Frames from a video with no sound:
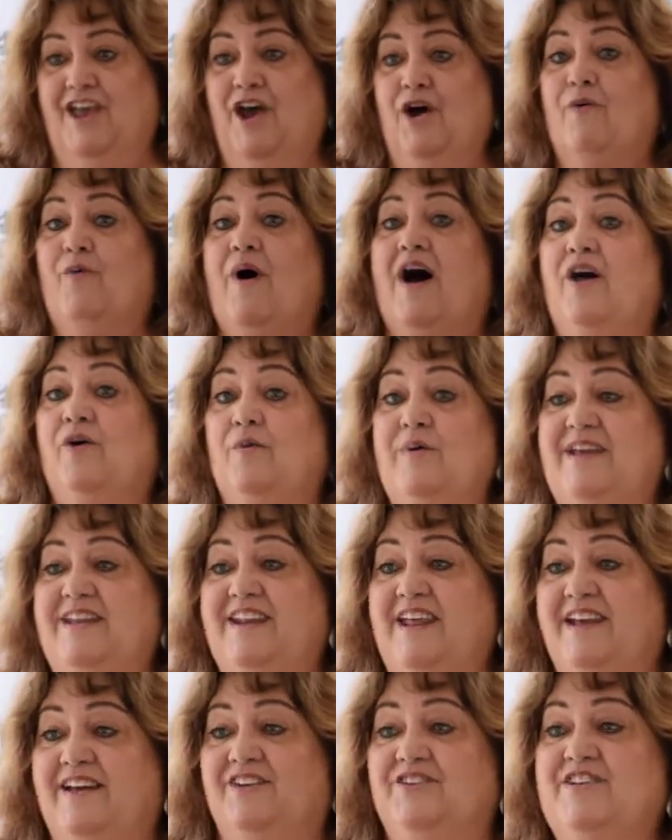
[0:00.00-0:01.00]
while we
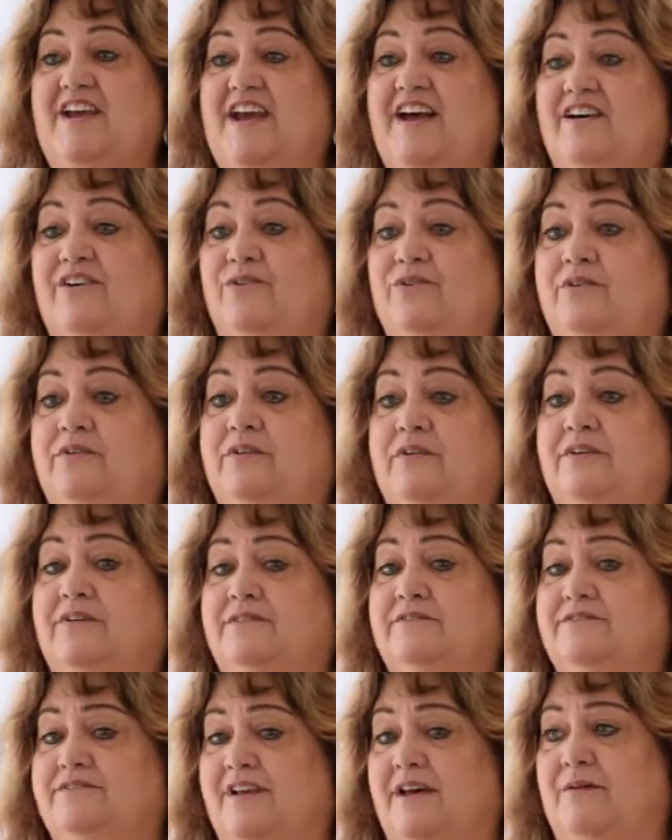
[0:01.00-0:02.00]
nailed down
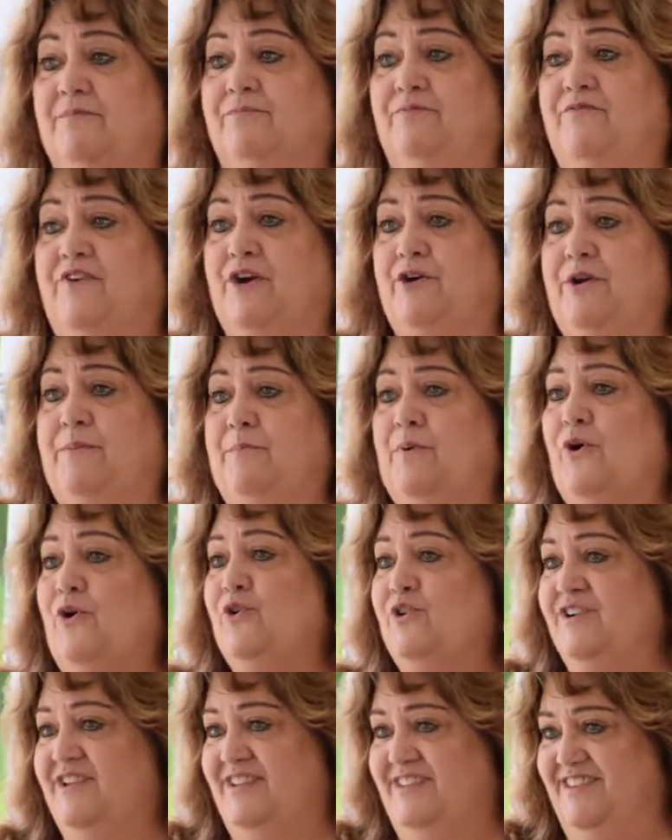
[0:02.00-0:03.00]
some very
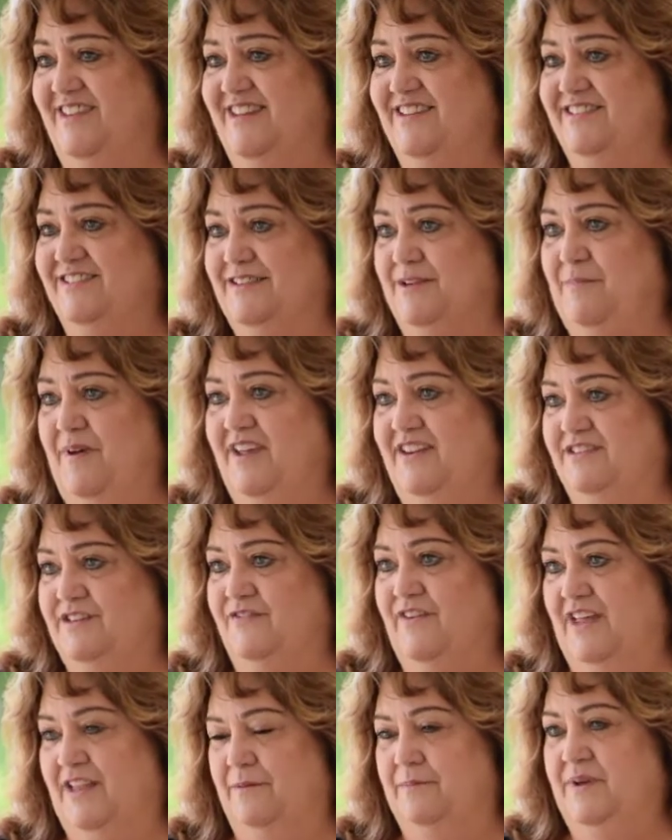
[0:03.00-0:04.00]
pertinent things to make
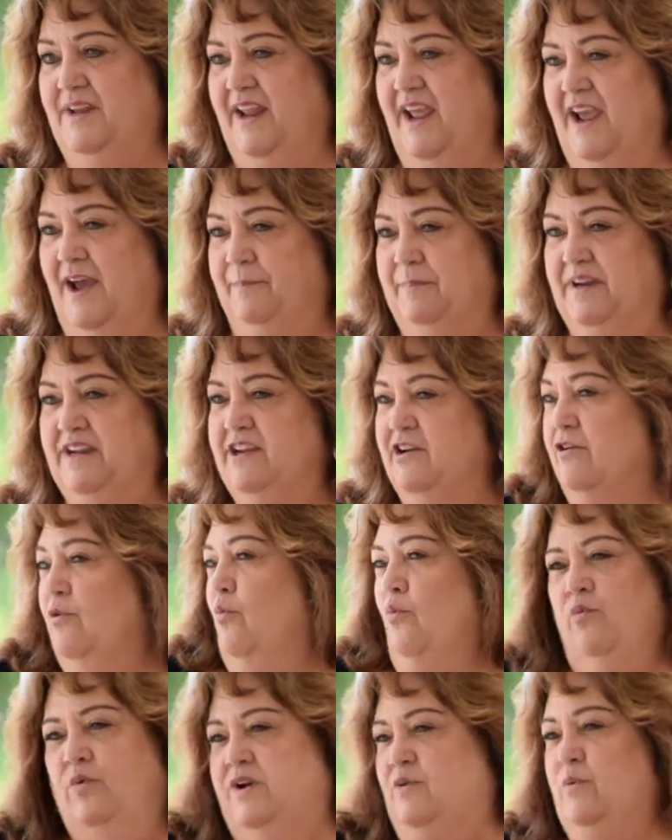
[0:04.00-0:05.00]
development happen here,
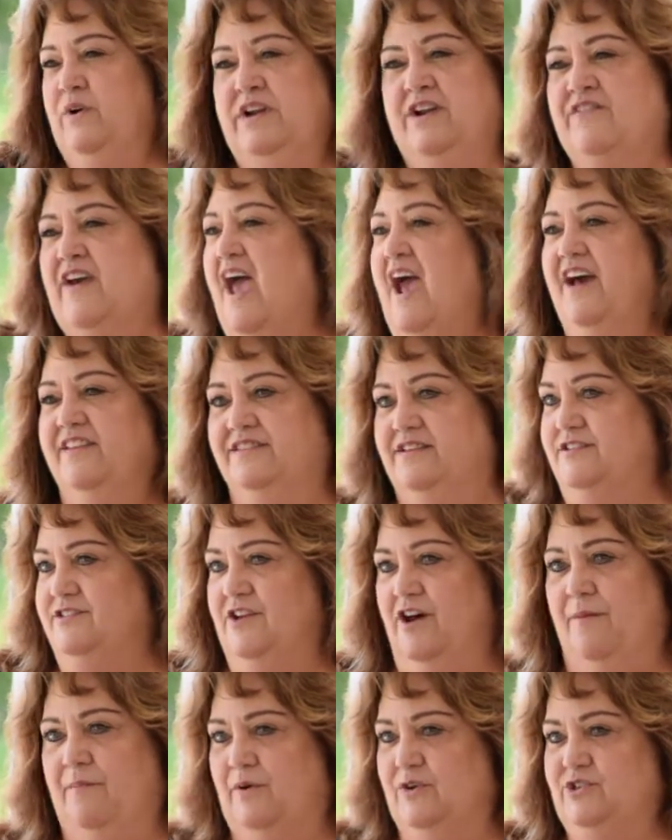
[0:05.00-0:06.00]
we wouldn't have had this
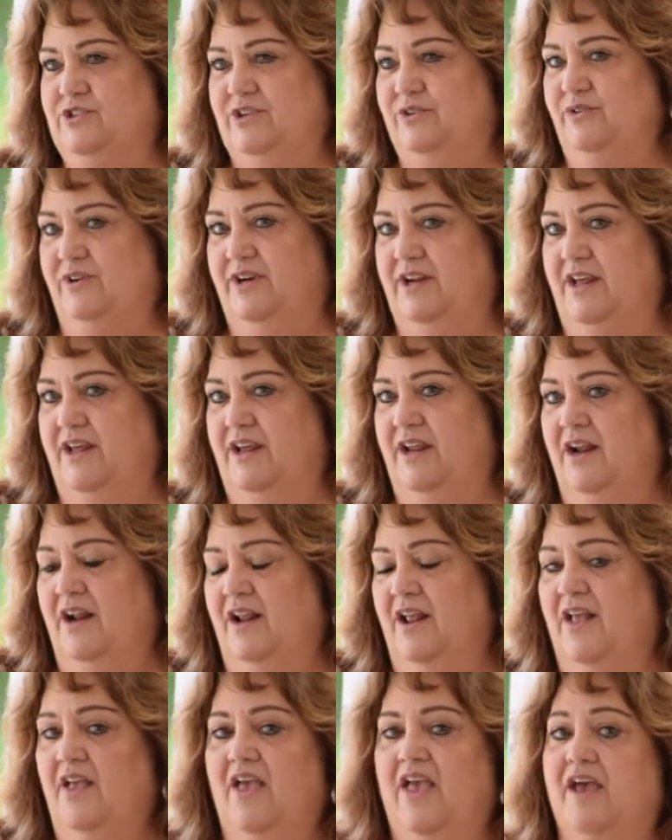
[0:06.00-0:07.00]
opportunity.
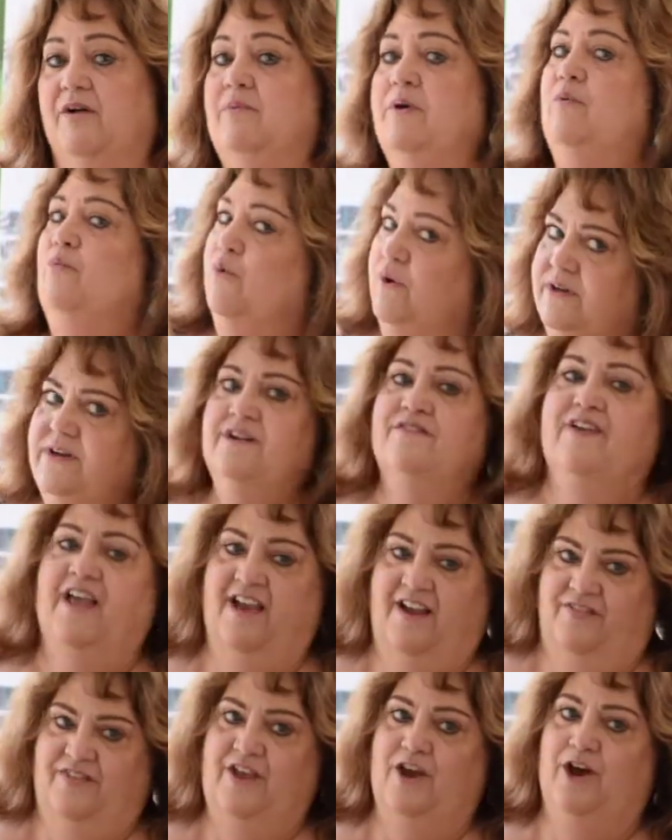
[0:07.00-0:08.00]
And we wouldn't have had the